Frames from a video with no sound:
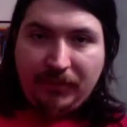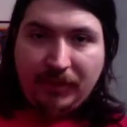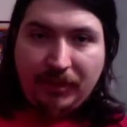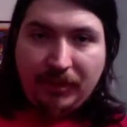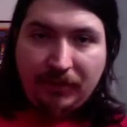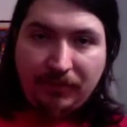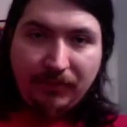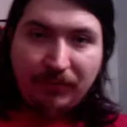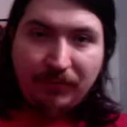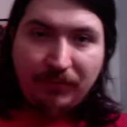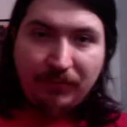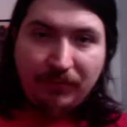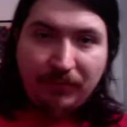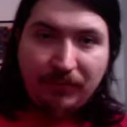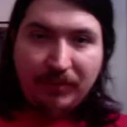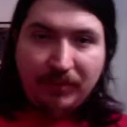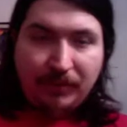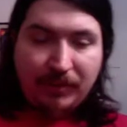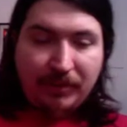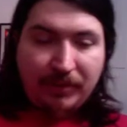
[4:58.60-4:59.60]
If we
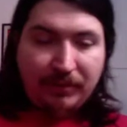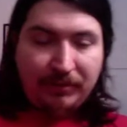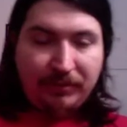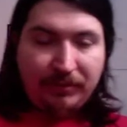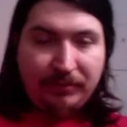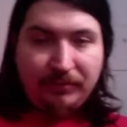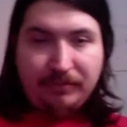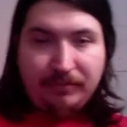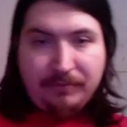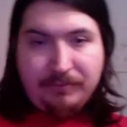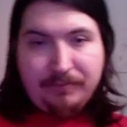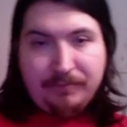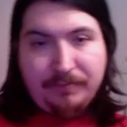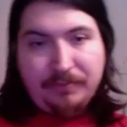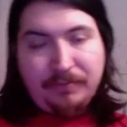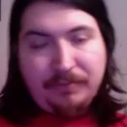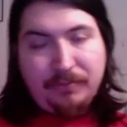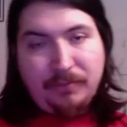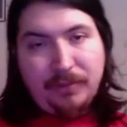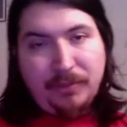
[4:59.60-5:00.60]
really wanted to,
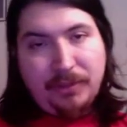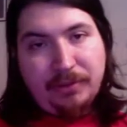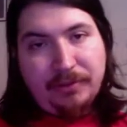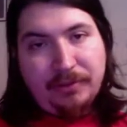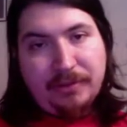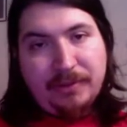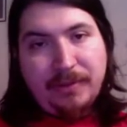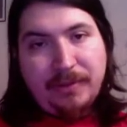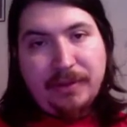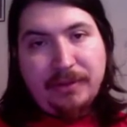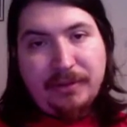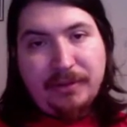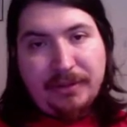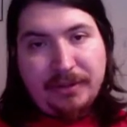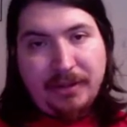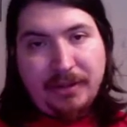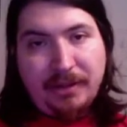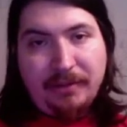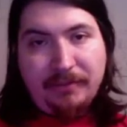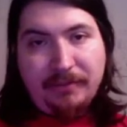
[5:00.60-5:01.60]
we could spend our
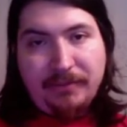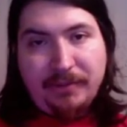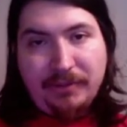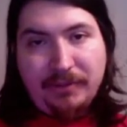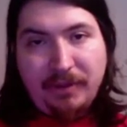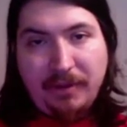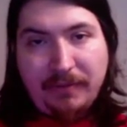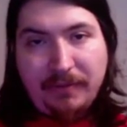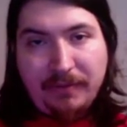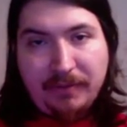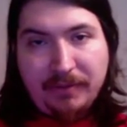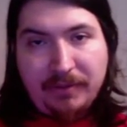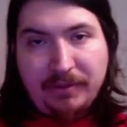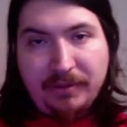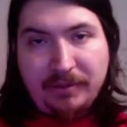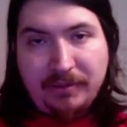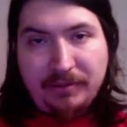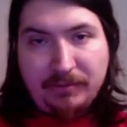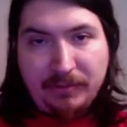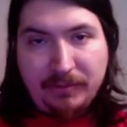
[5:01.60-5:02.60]
time, our effort,
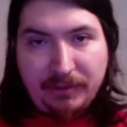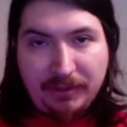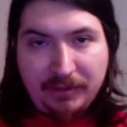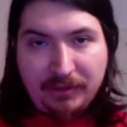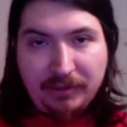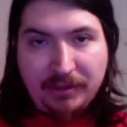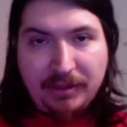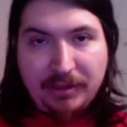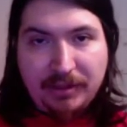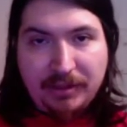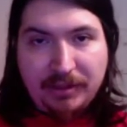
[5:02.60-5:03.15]
within